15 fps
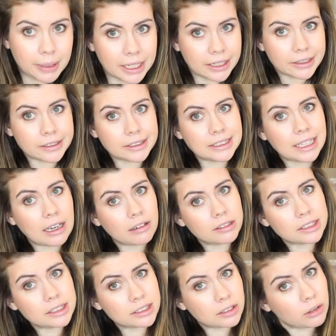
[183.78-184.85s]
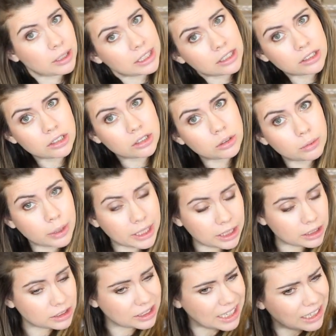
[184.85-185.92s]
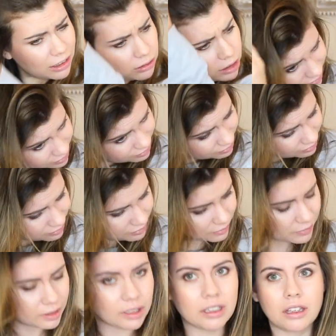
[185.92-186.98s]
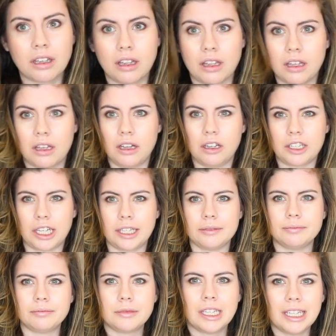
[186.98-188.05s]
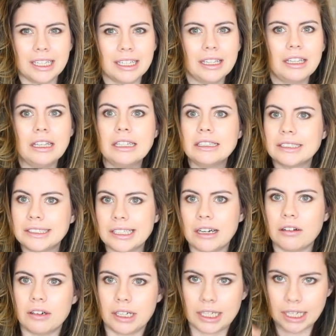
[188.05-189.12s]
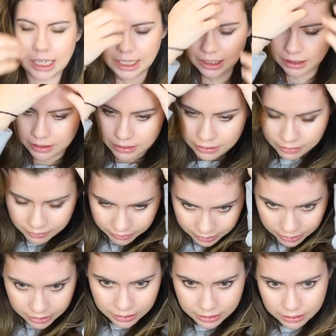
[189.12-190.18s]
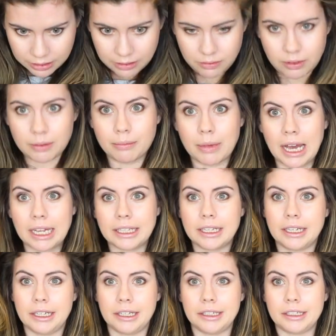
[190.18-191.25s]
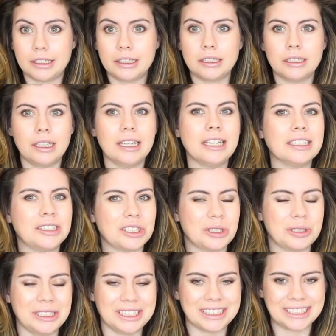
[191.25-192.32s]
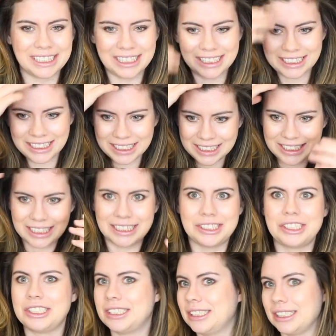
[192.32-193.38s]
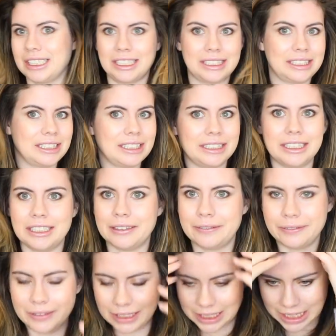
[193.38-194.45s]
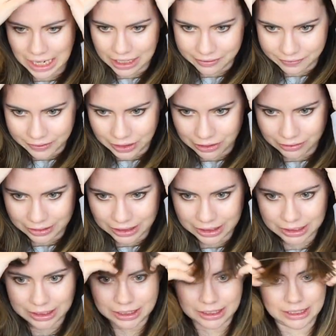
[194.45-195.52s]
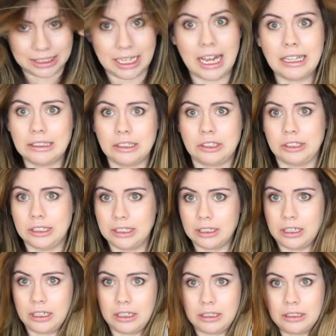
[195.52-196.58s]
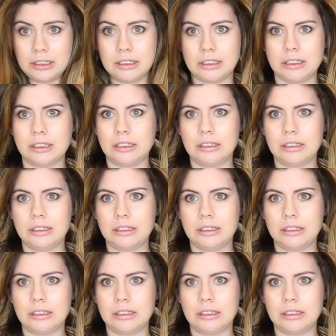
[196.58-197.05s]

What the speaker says: my hair down. It's going to look great out. Okay, so again, when my hair is greasy, it's just like stiff, not flowy. It does not look good at all.